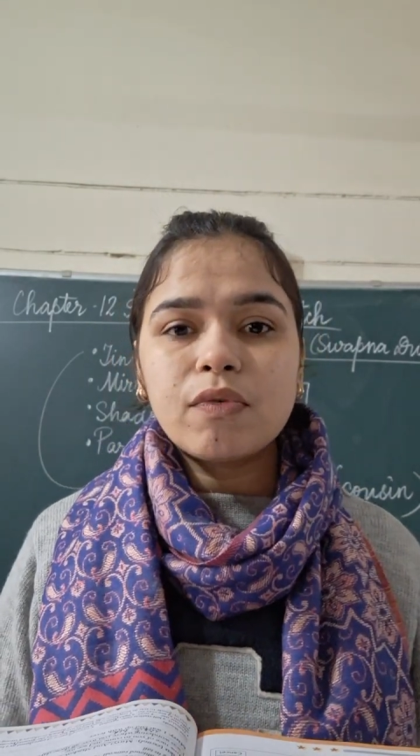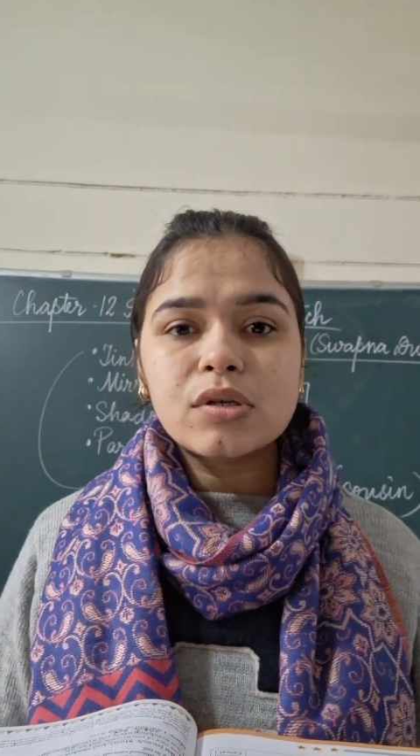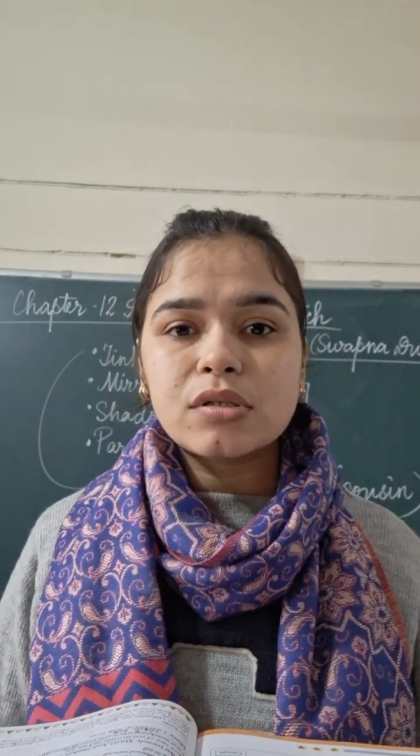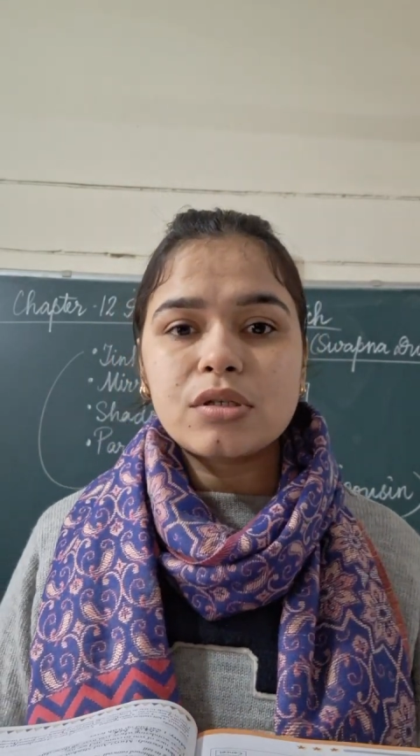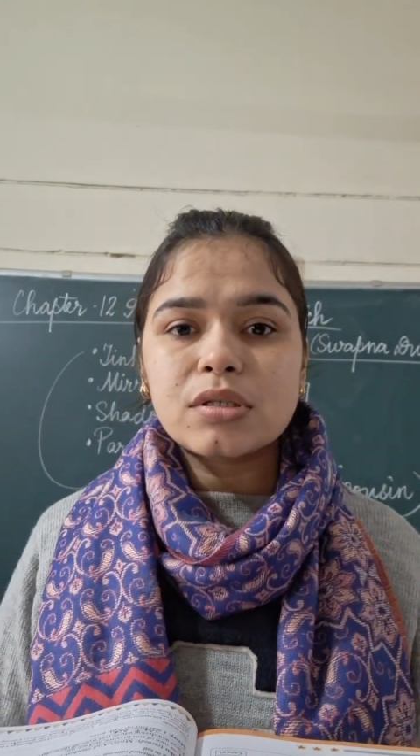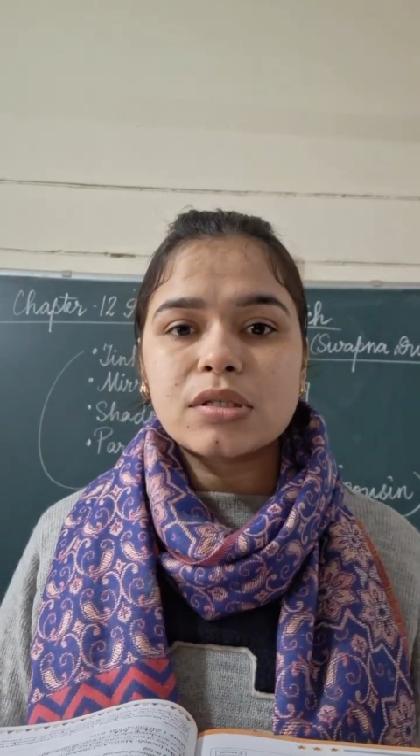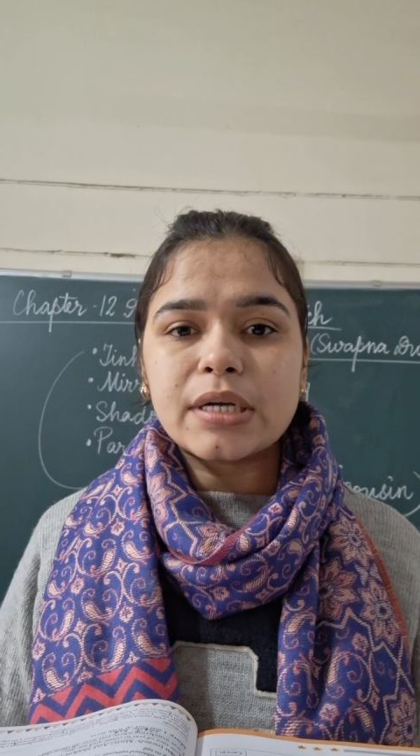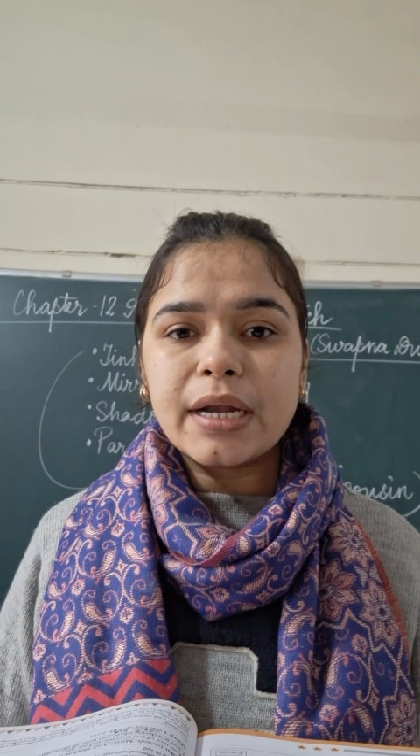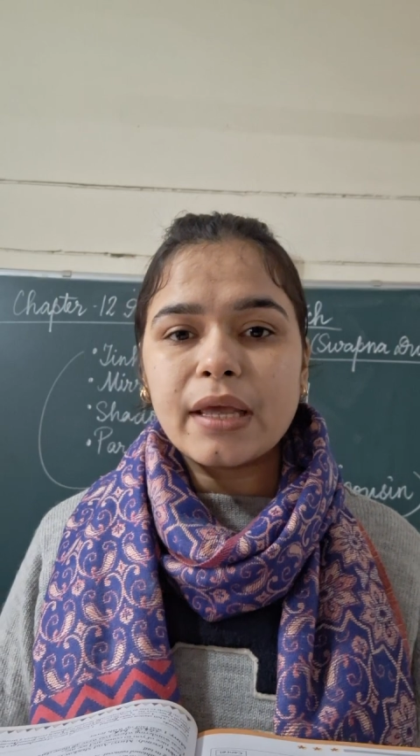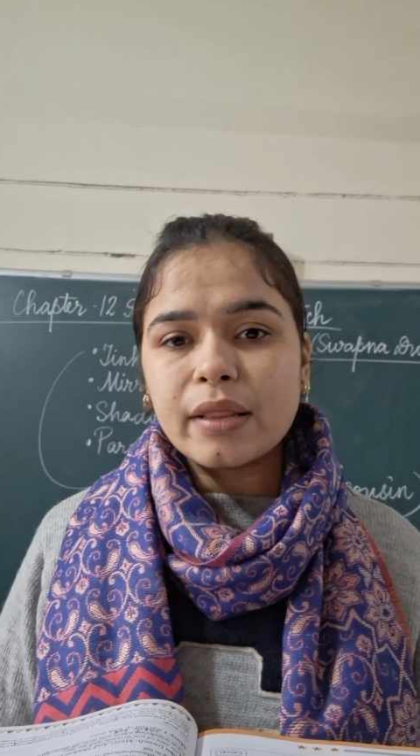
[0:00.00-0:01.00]
was just
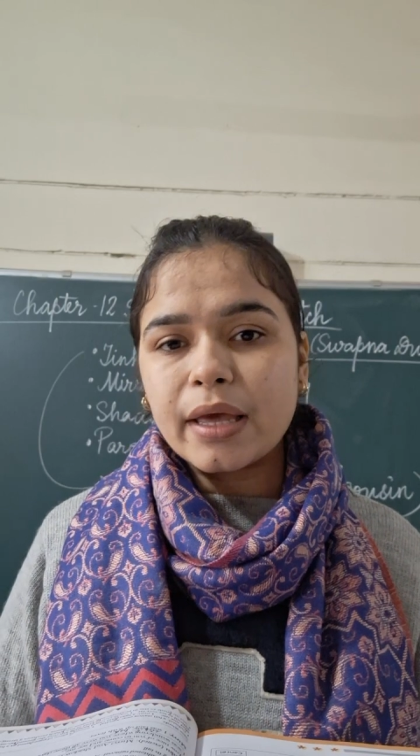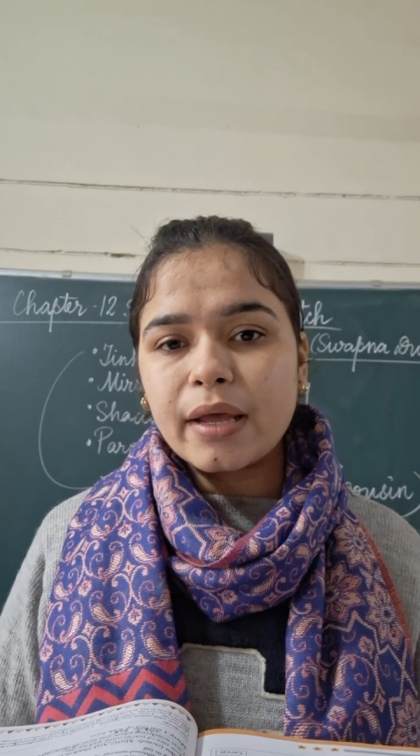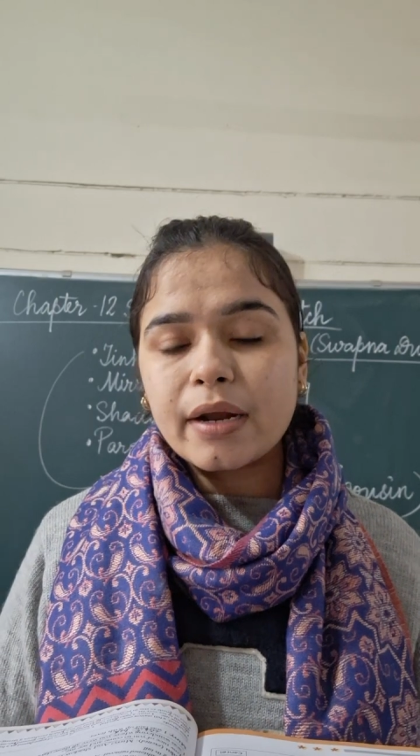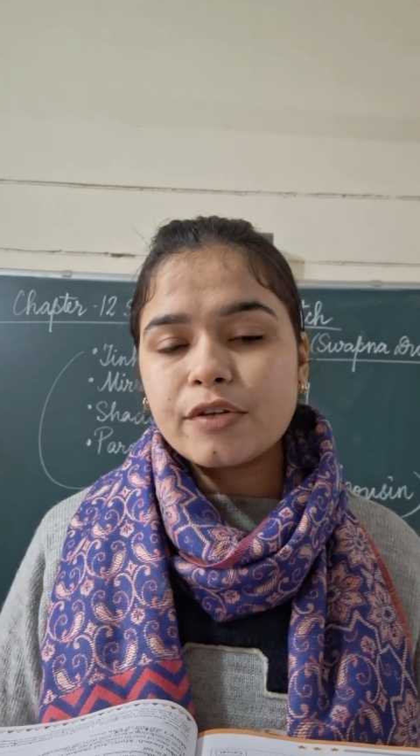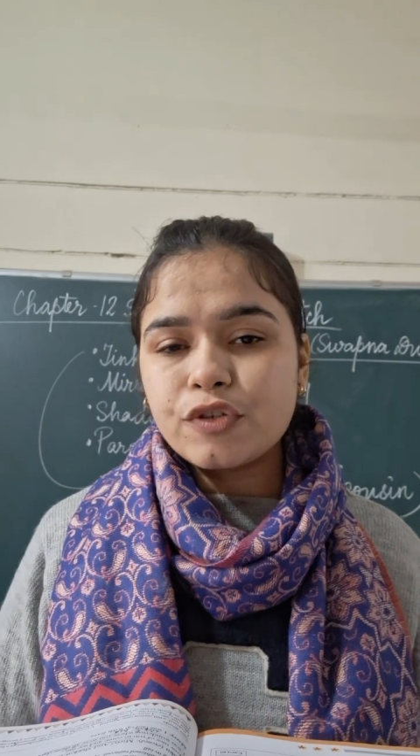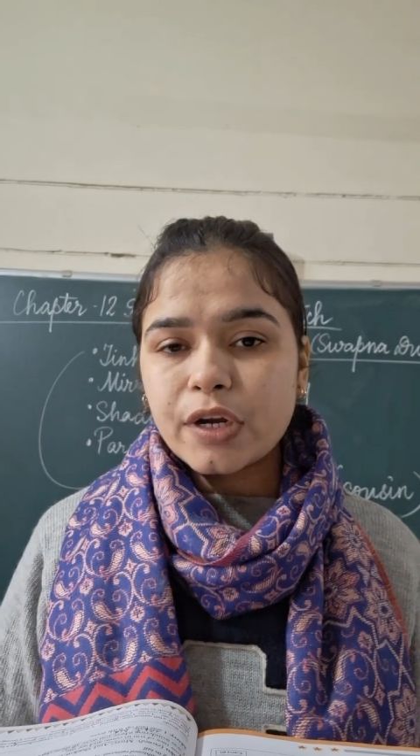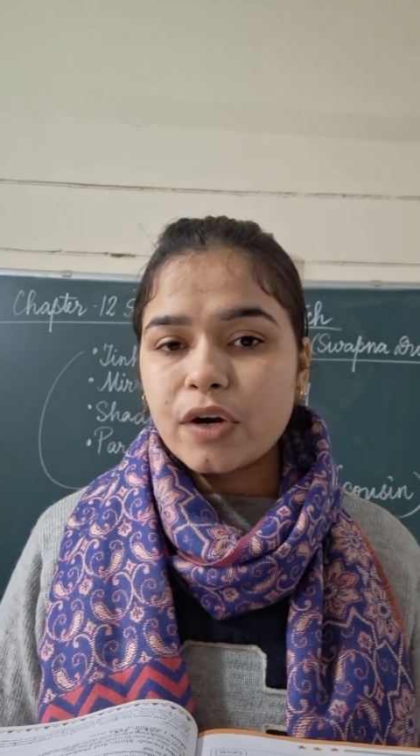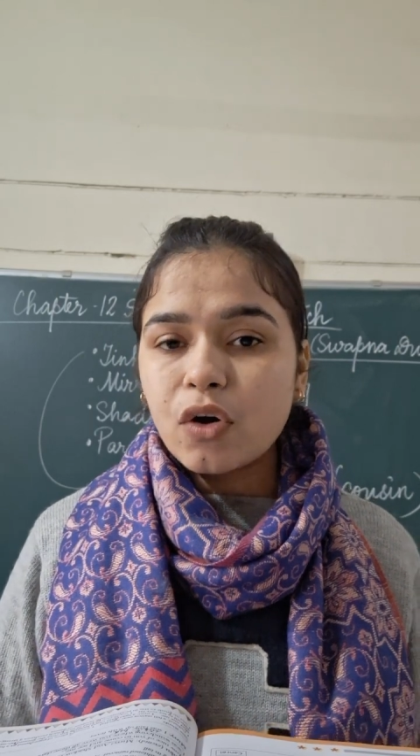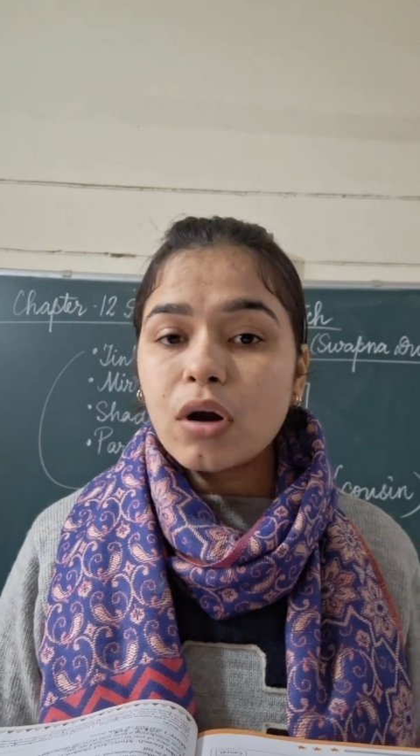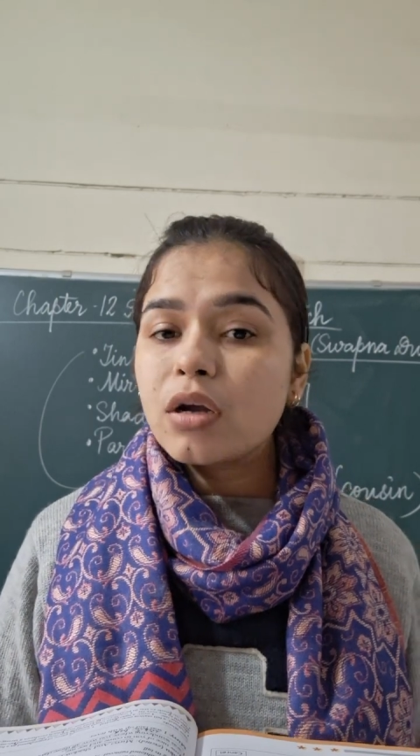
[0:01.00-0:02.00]
sitting there and she
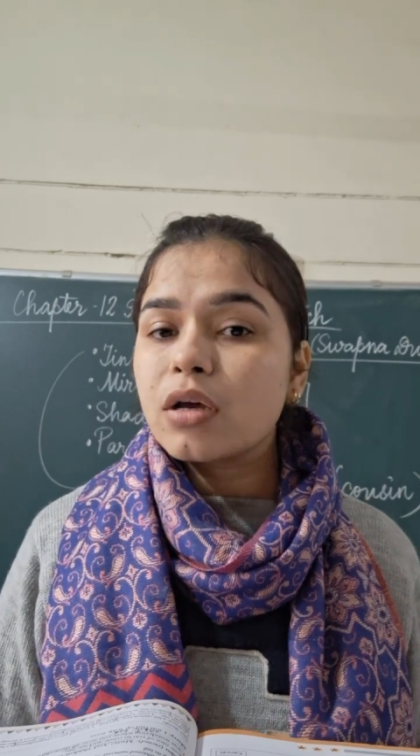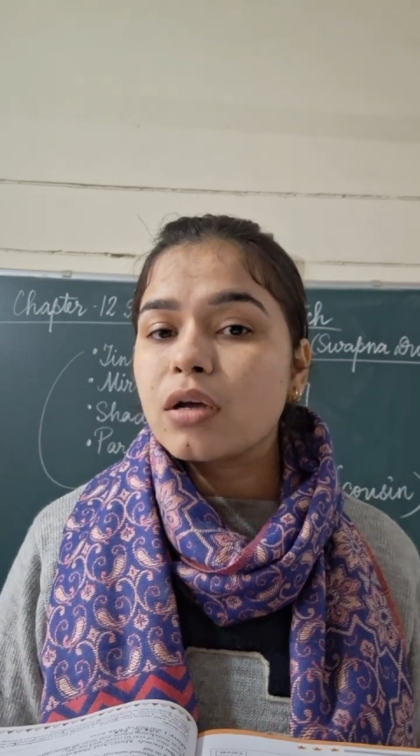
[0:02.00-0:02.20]
had not